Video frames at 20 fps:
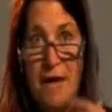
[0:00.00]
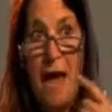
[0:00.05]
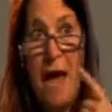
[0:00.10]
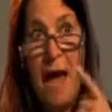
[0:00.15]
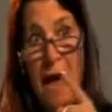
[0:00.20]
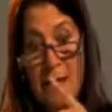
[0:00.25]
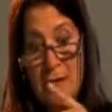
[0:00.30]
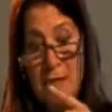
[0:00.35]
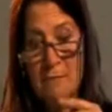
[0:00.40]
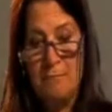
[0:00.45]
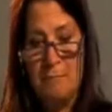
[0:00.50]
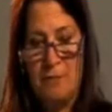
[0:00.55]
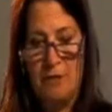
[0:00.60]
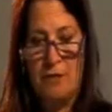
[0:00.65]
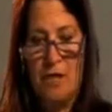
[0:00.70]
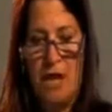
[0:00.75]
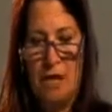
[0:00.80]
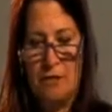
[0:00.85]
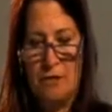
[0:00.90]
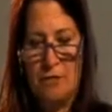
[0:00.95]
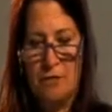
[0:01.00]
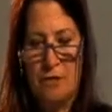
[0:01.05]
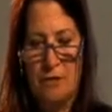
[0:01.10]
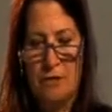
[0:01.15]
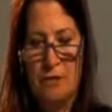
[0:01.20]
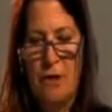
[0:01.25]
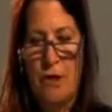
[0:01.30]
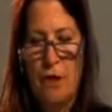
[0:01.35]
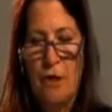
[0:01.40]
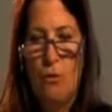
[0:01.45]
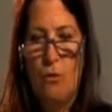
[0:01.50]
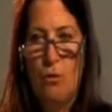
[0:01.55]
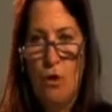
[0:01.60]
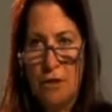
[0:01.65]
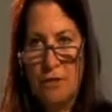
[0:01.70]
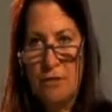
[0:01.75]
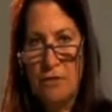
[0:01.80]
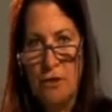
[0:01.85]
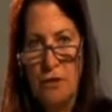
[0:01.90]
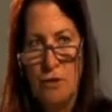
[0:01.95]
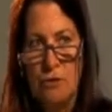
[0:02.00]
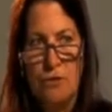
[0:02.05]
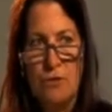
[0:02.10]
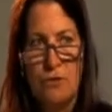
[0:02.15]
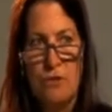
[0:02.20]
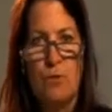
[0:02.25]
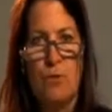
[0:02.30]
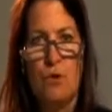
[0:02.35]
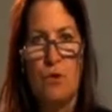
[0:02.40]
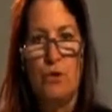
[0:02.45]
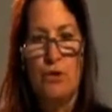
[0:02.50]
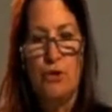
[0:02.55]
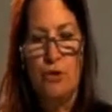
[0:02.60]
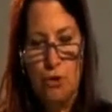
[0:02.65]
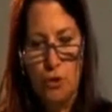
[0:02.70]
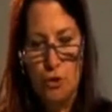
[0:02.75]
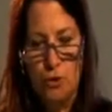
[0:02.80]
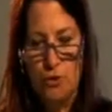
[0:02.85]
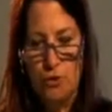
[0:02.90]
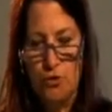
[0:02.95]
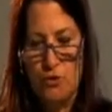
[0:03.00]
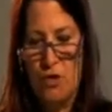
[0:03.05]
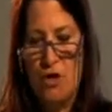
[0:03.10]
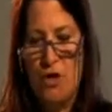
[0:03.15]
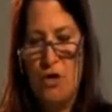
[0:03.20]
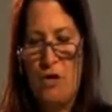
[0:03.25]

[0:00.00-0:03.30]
and production where students will use